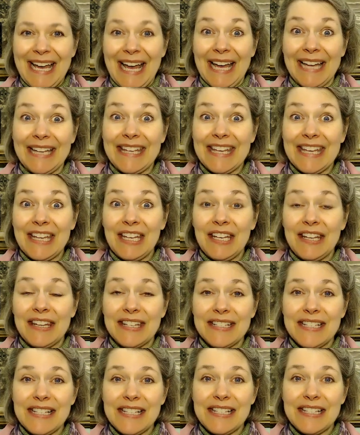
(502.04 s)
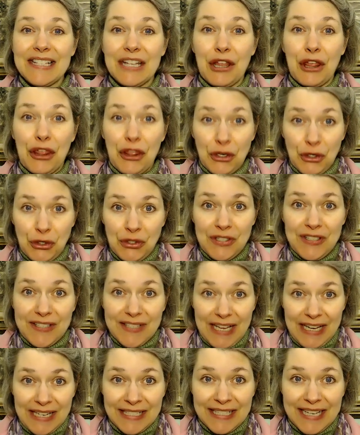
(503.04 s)
Again, this is the third
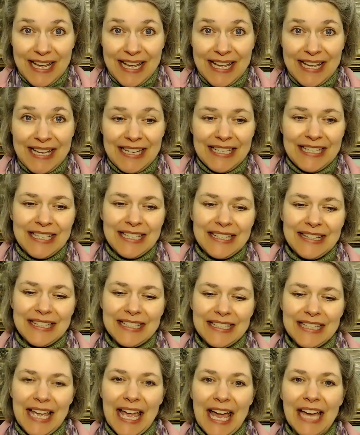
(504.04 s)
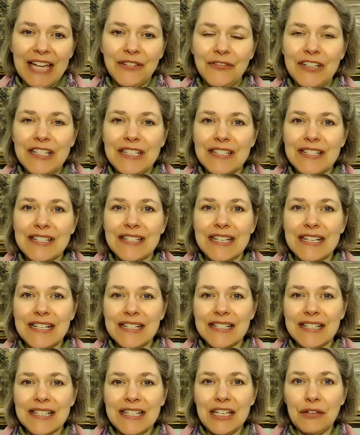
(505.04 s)
Sunday in the Advent
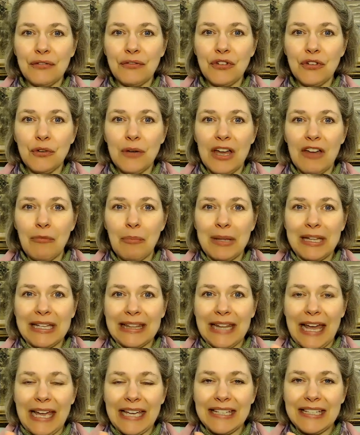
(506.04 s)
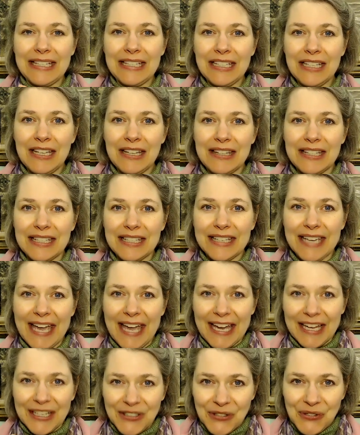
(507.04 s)
season. If you have been lighting the
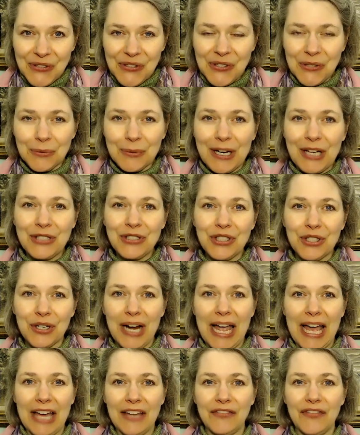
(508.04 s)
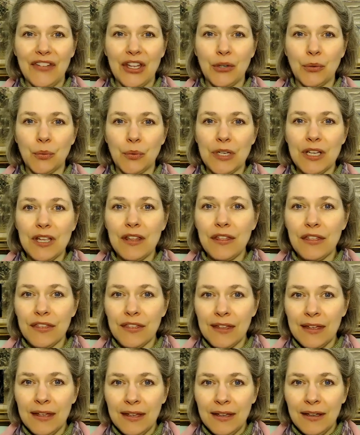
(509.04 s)
candles around your Advent wreath,
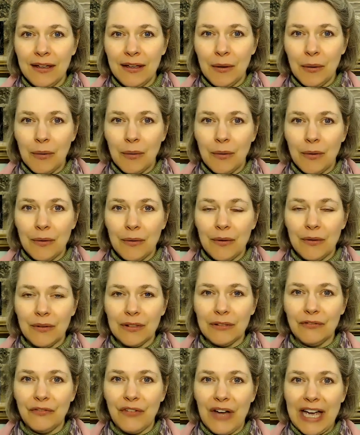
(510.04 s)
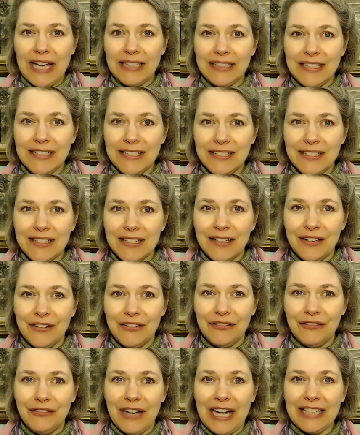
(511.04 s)
violet,
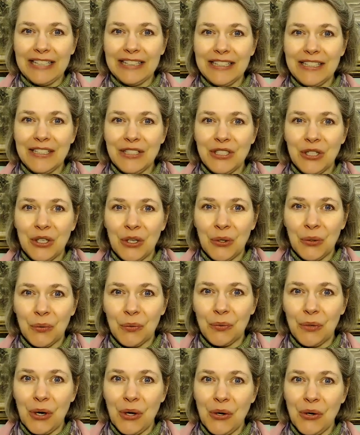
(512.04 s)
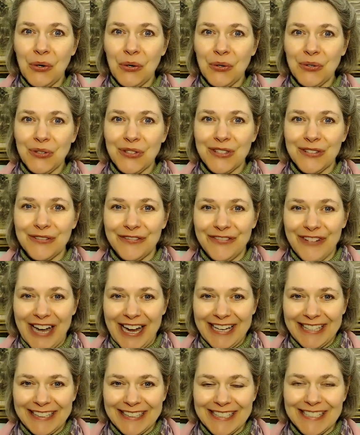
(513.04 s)
violet, rose
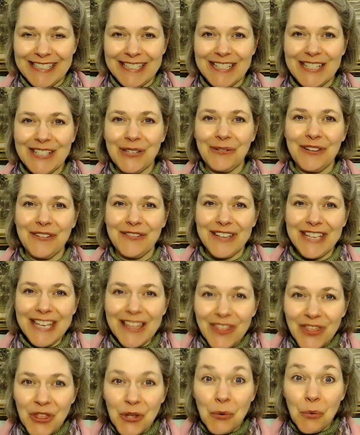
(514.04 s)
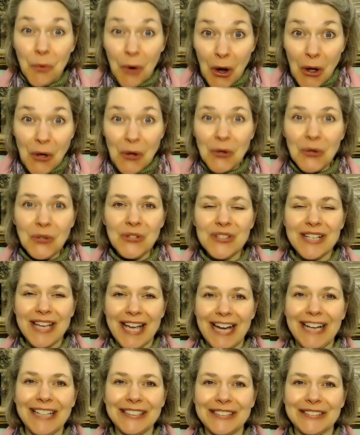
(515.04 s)
violet. So we've hit the rose
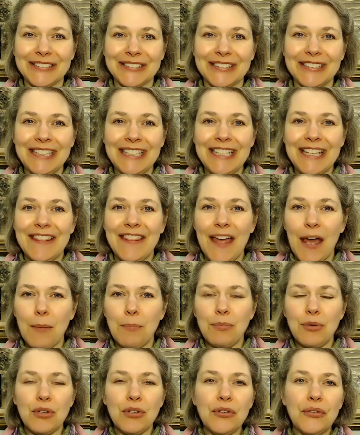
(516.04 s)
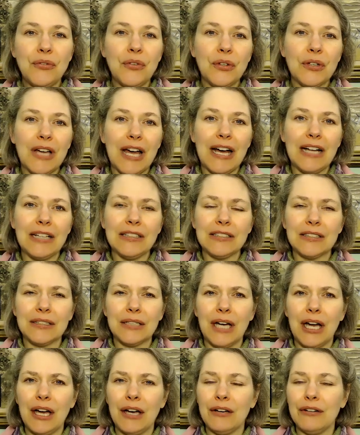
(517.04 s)
color, that beautiful color
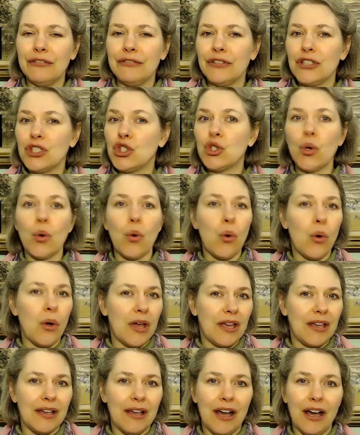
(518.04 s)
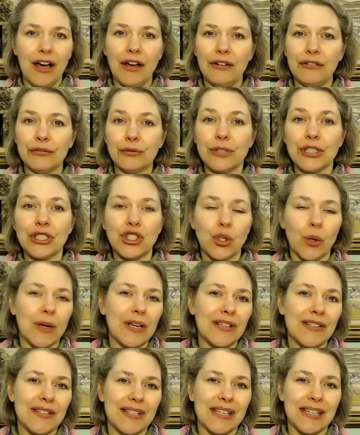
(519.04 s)
of joy, of
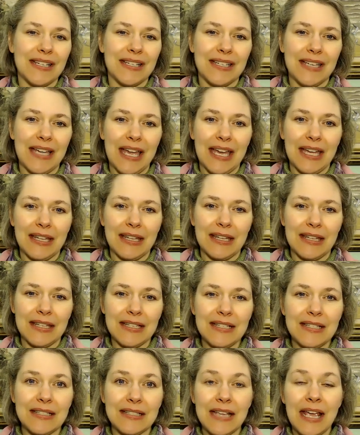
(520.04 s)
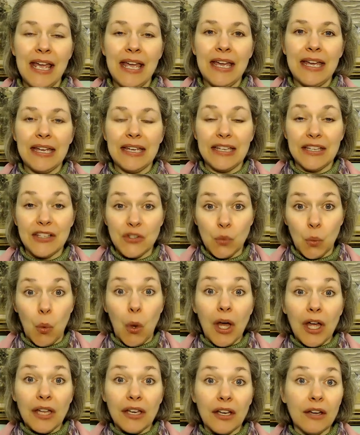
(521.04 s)
rejoicing. And this is
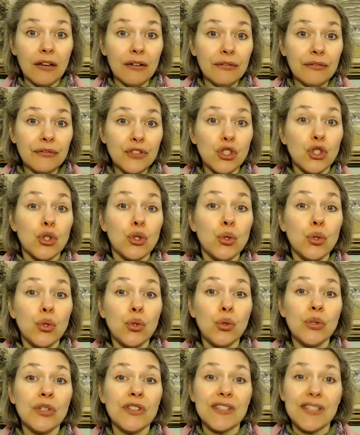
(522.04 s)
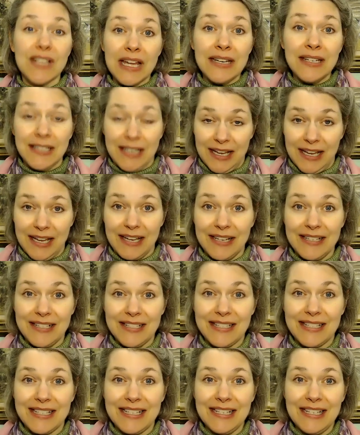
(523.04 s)
one of two
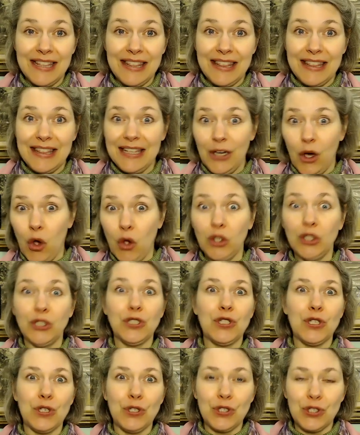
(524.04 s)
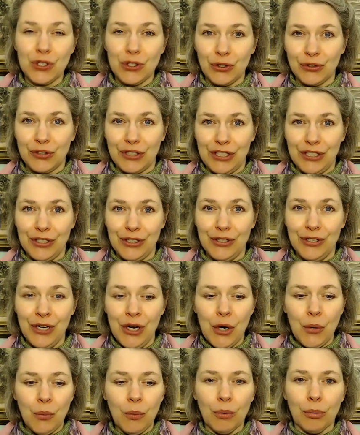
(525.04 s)
Sundays in the whole liturgical year
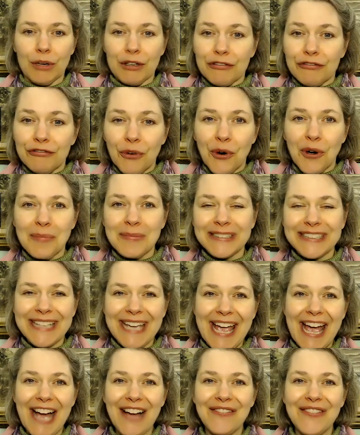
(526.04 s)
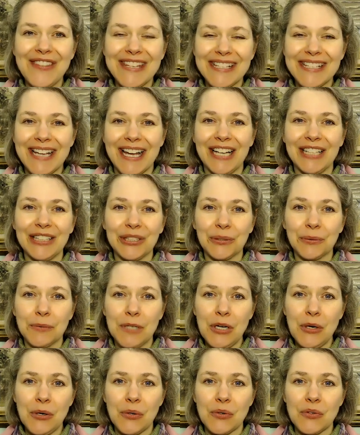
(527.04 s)
where we formally have this color
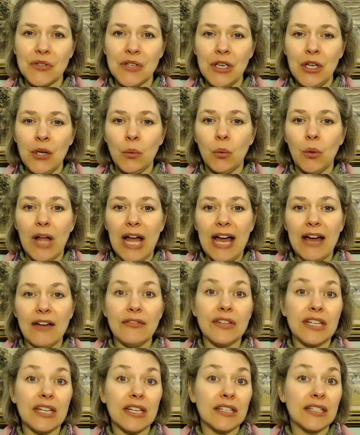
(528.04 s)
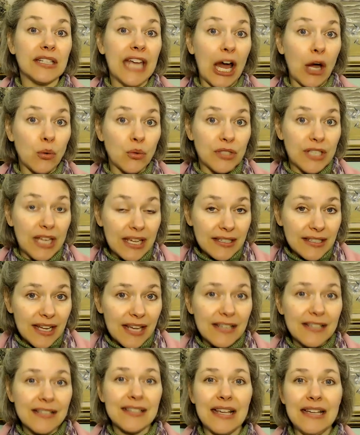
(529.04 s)
rose. We'll have it at
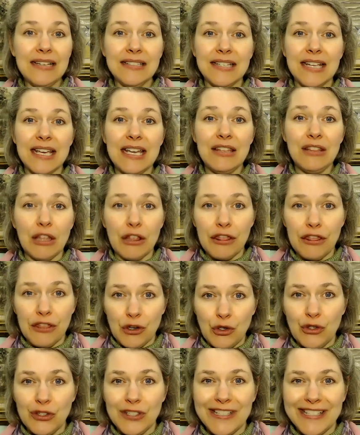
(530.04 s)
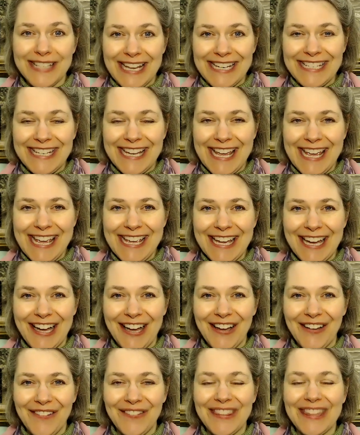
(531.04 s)
Gaudete Sunday, the third Sunday
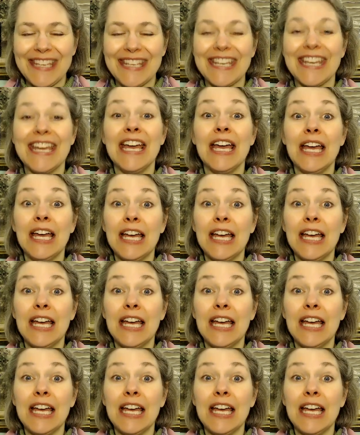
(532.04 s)
of the